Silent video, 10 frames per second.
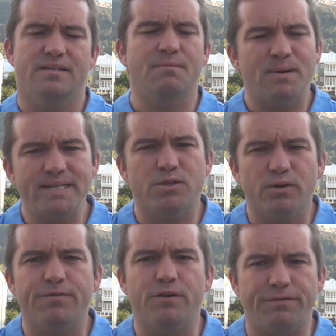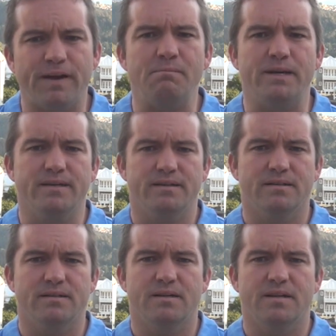then please do it for your family.
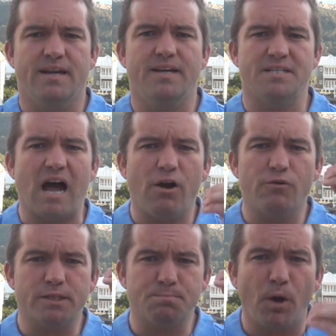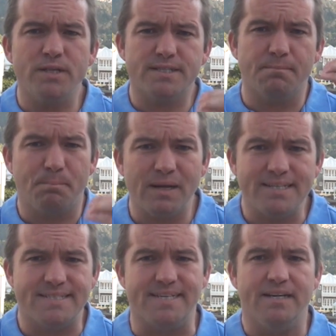It is our
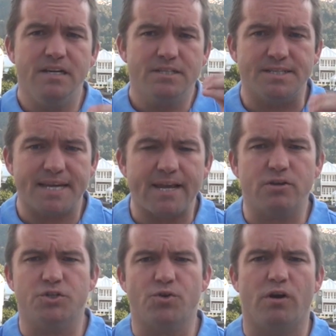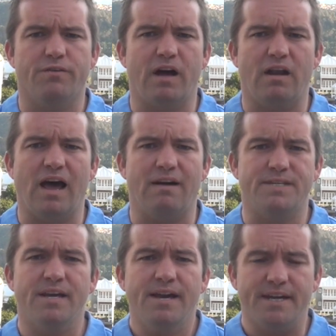responsibility to take control of our
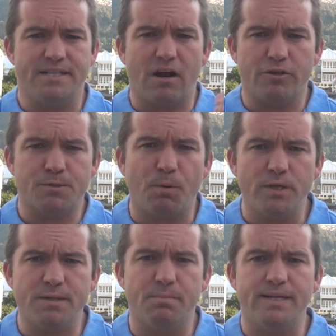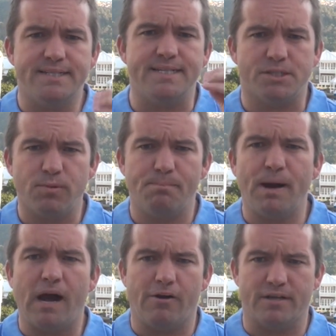lives. It is our responsibility to
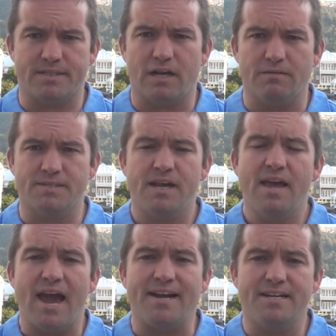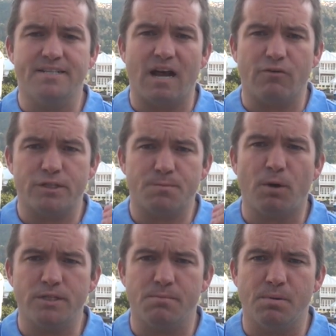empower ourselves, and it is our
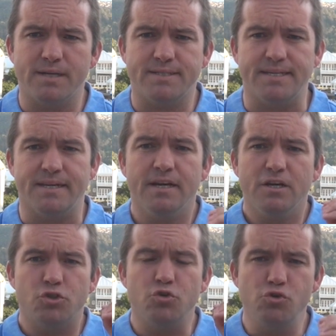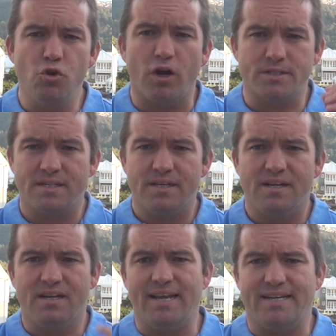responsibility to not
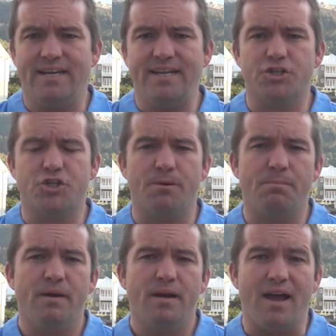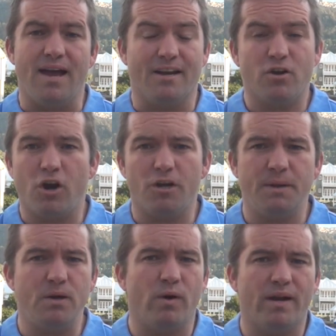let leadership, an
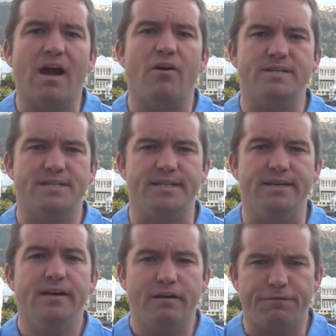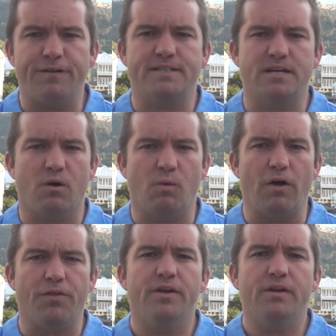economy or a currency affect our
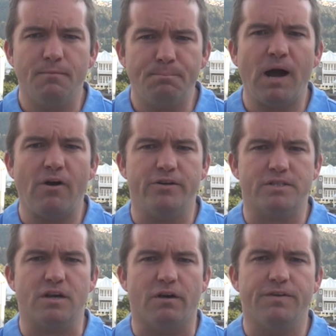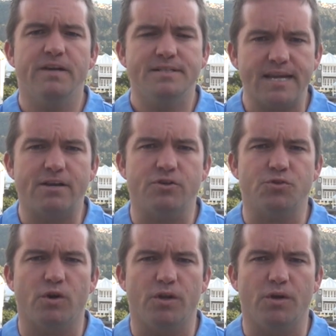wealth. Empower yourself. Take
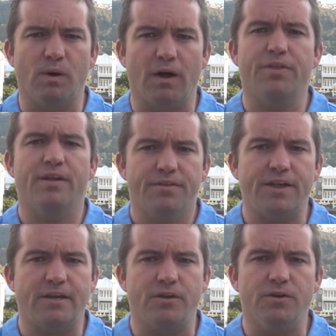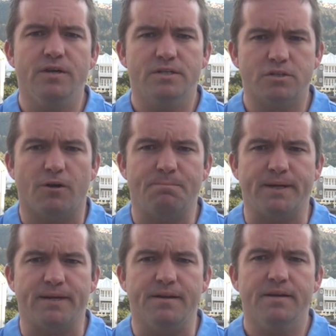control of your wealth. Thank you. Scott
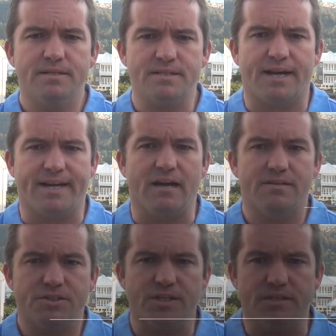Picken signing out.